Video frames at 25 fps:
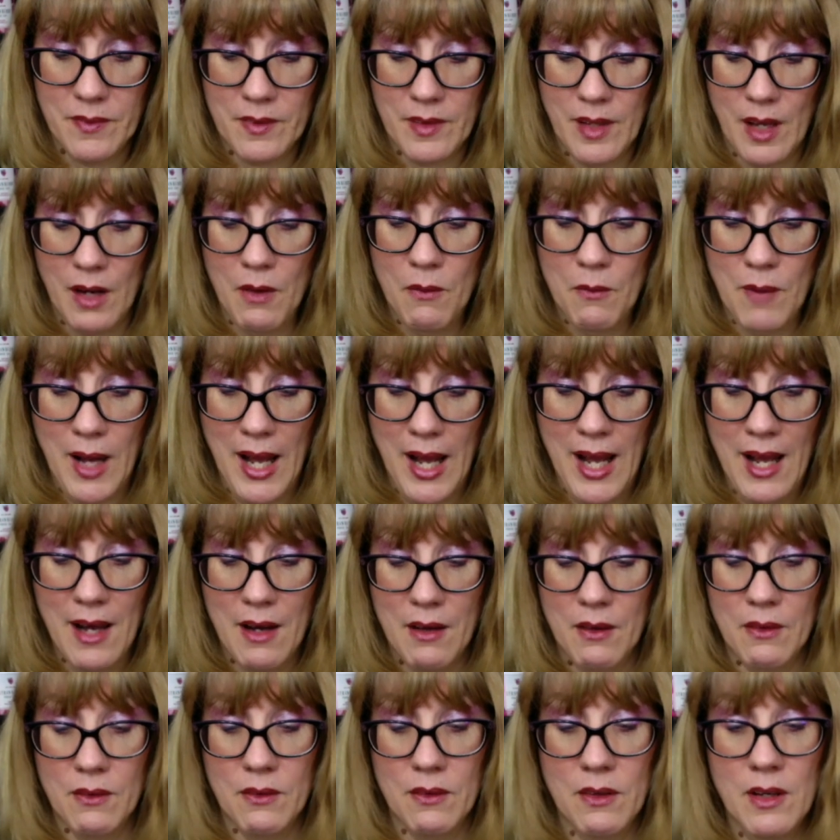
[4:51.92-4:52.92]
Oh,
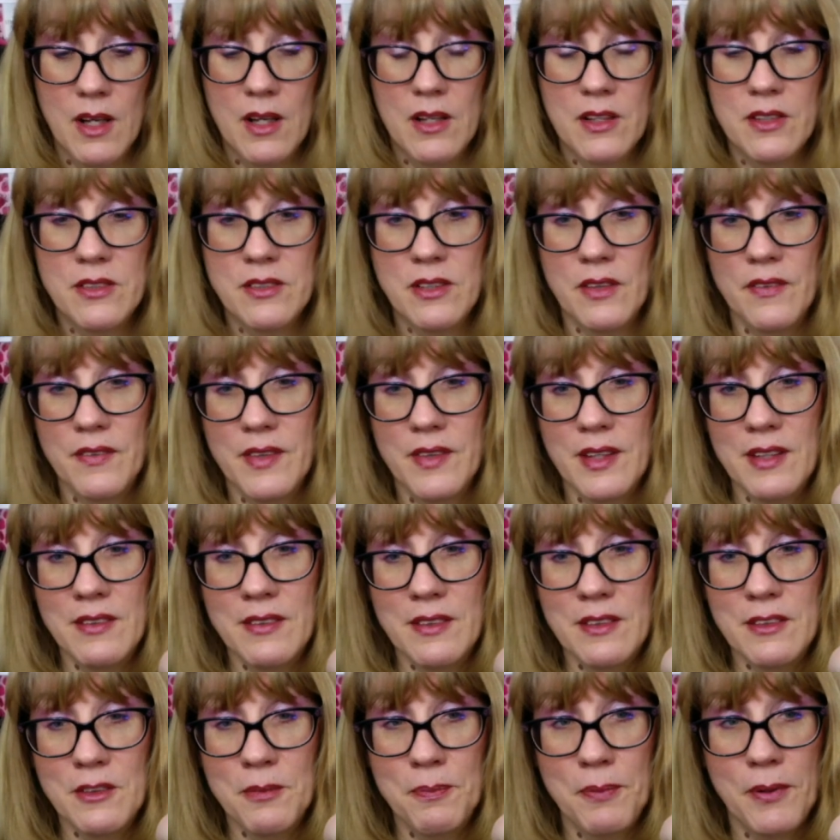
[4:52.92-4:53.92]
wow. So this
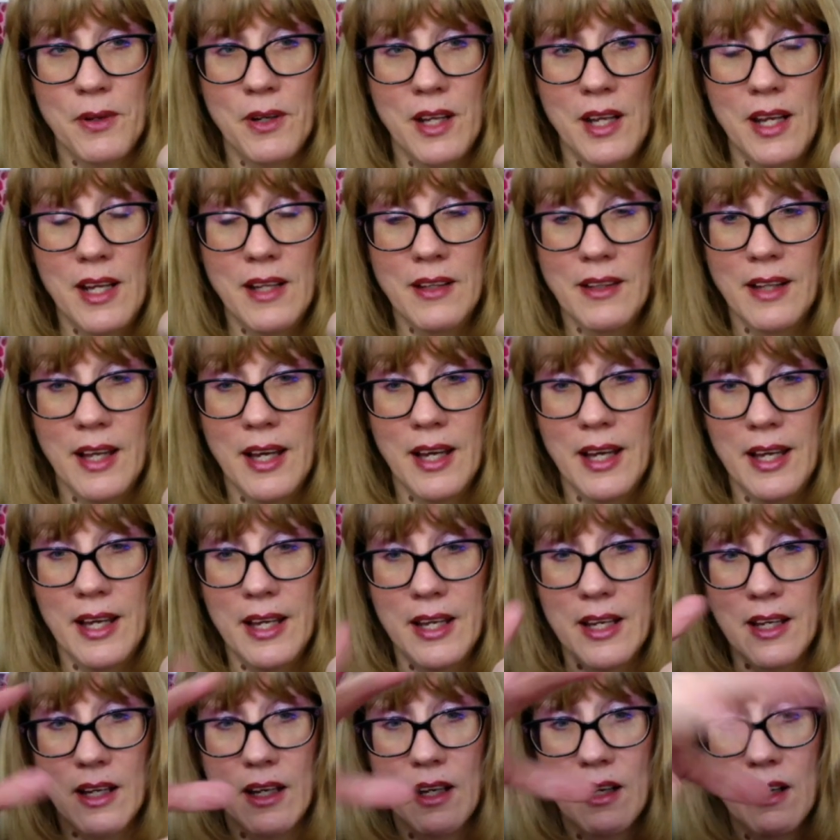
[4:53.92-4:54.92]
is pretty,
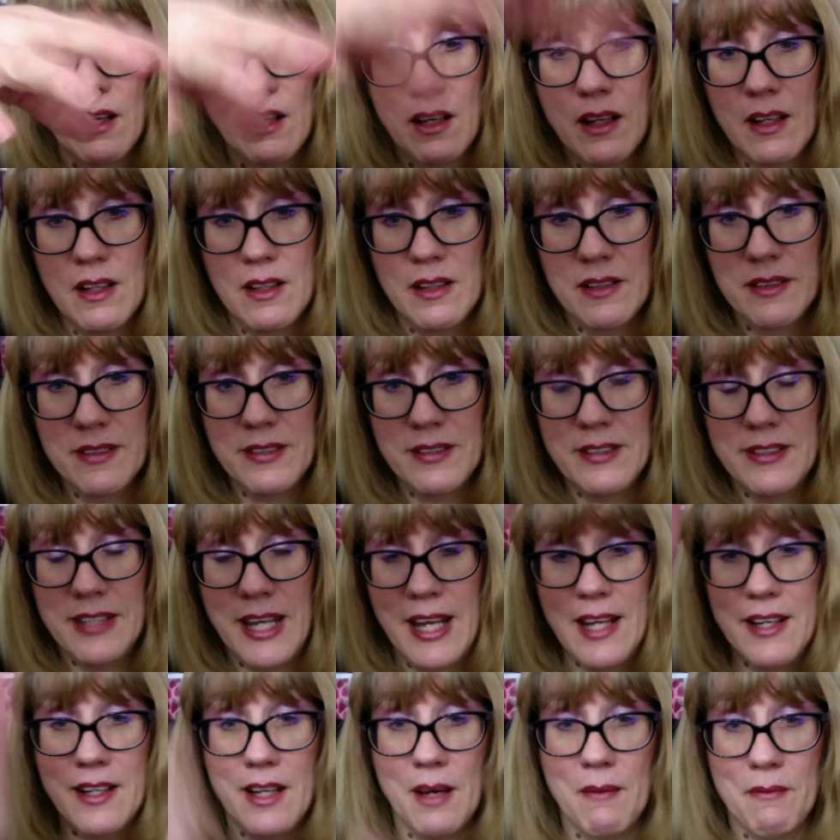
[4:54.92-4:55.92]
like,
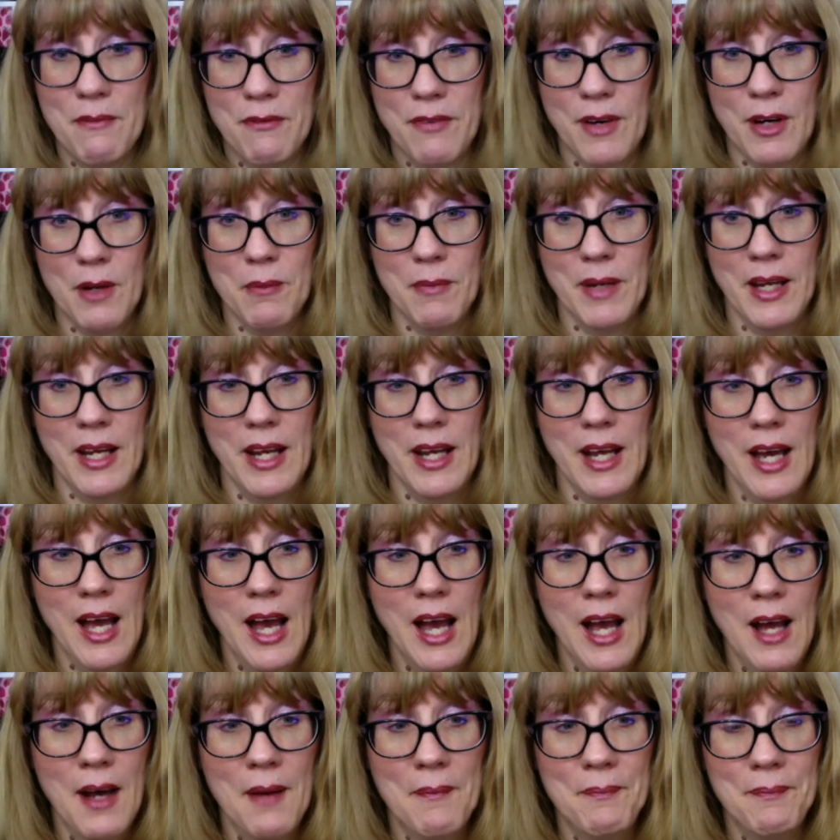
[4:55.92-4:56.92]
stand-up foamy.
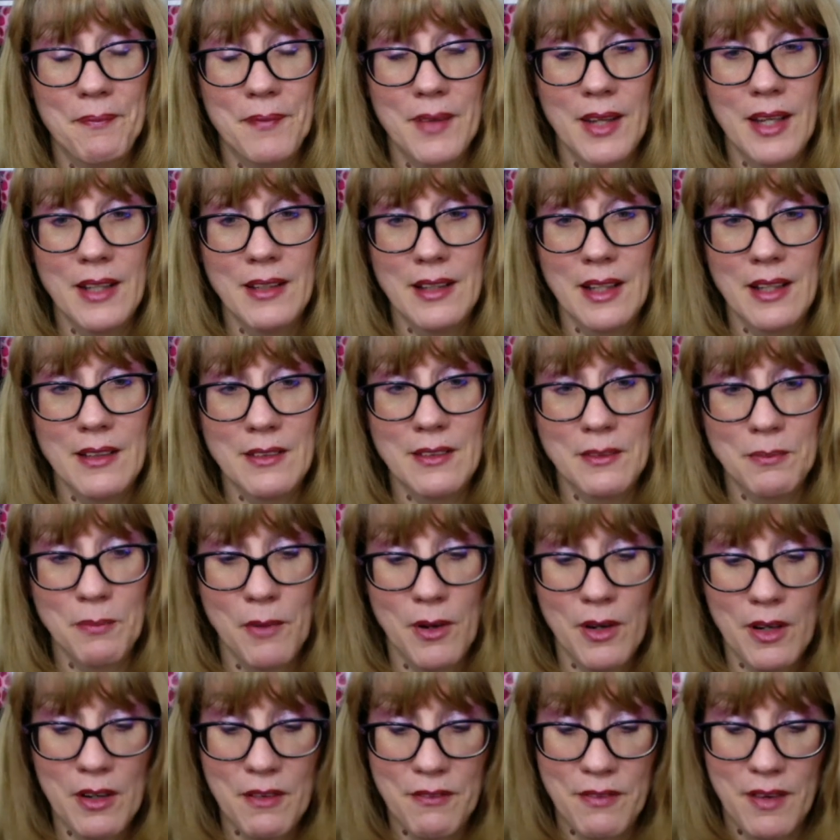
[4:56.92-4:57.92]
It's
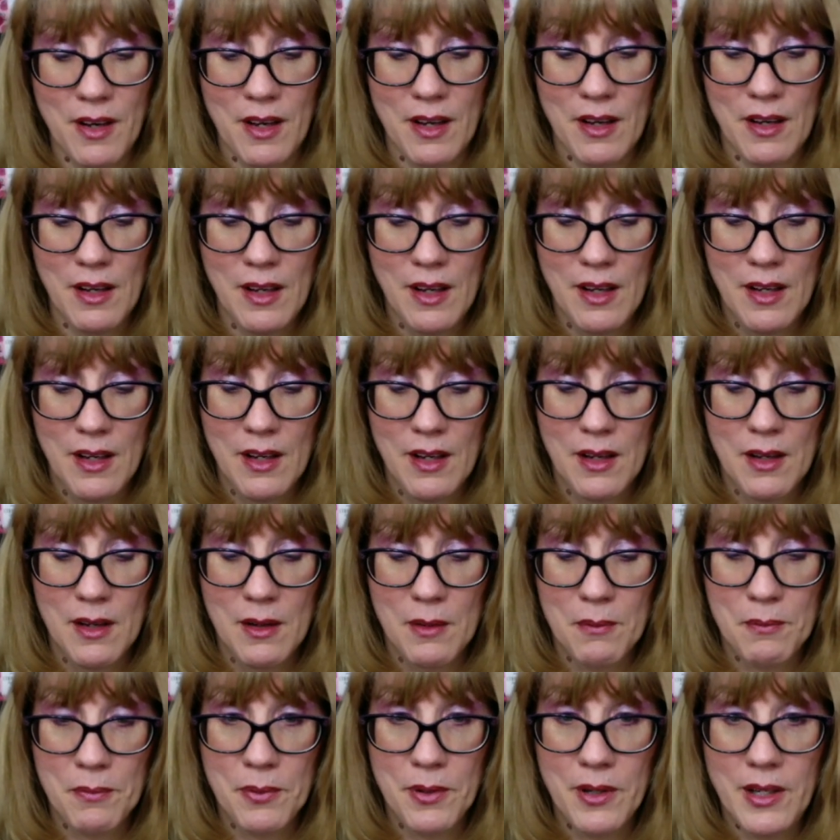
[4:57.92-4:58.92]
more of a
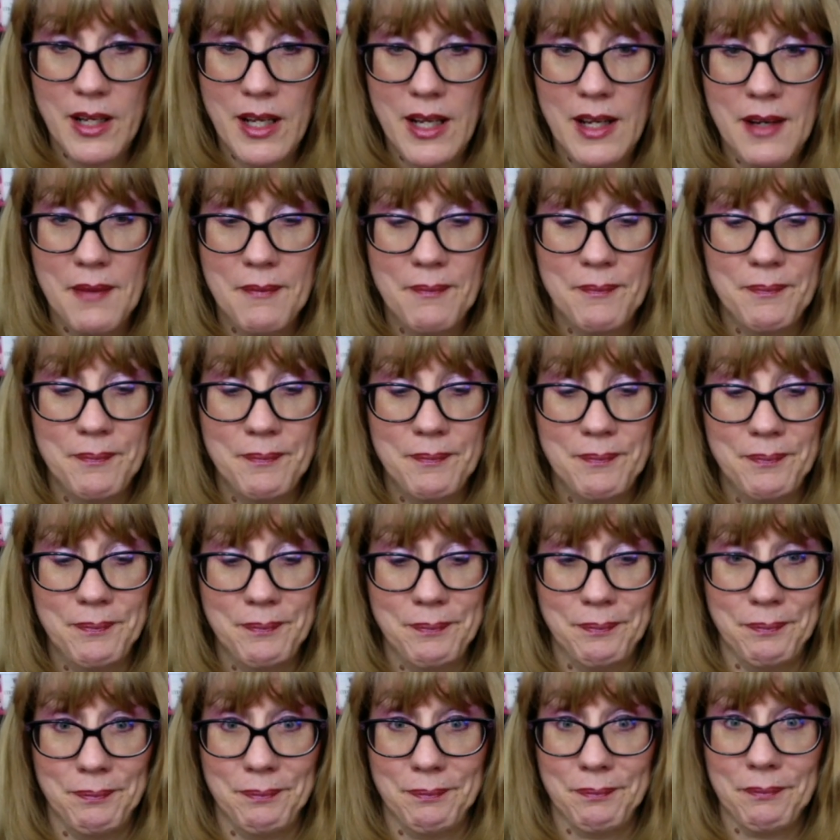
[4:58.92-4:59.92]
pretty
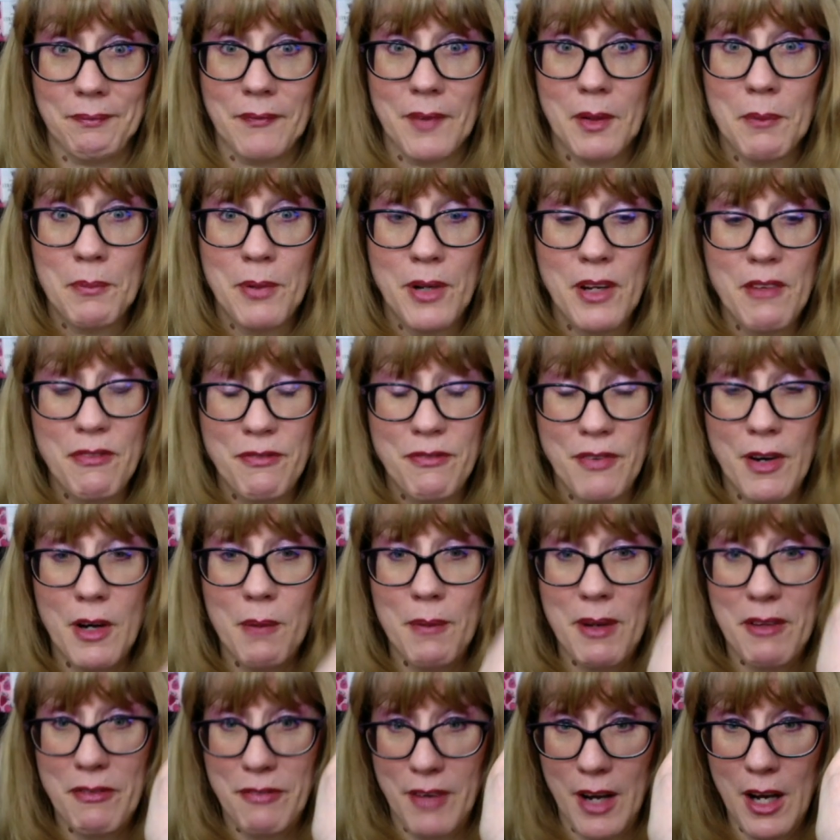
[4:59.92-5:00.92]

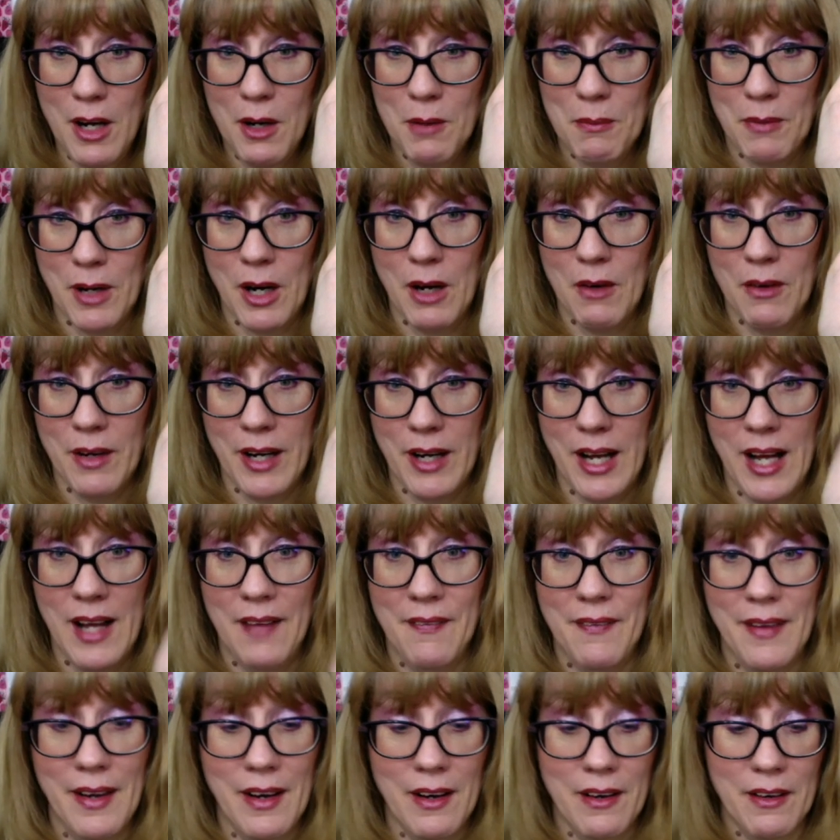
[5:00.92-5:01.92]
foamy foam going
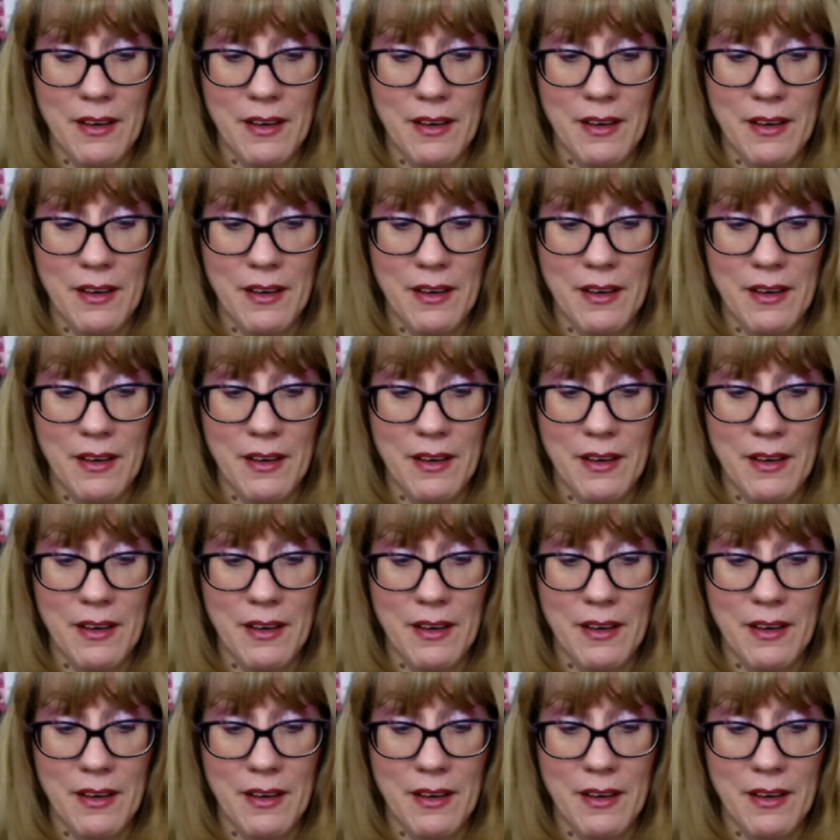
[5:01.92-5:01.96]
on there,